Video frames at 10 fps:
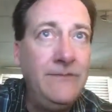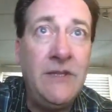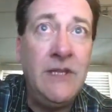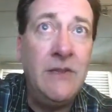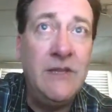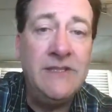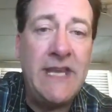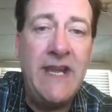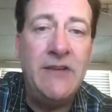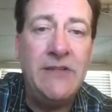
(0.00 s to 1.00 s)

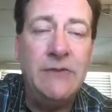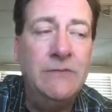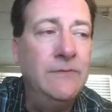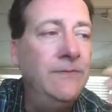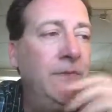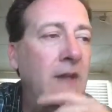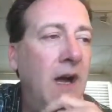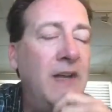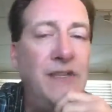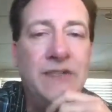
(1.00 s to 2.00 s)
hairdo
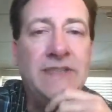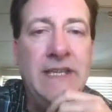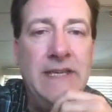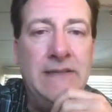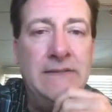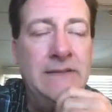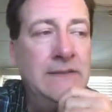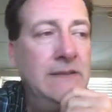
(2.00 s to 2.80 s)
on your skin.